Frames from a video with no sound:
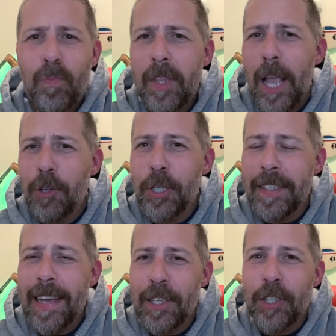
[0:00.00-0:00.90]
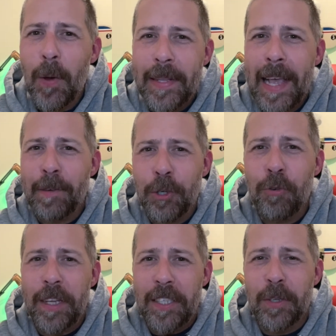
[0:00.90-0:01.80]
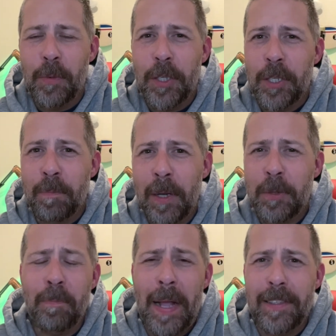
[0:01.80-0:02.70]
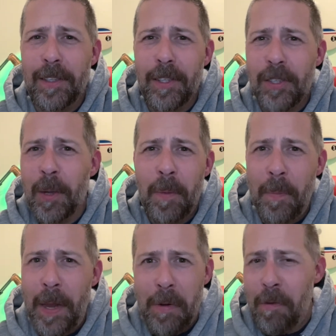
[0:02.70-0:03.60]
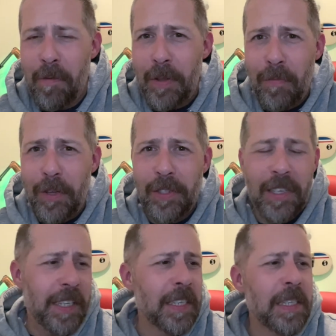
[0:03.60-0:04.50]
As you can tell, it's going down a treat, which is much better than some of the beer I've reviewed recently.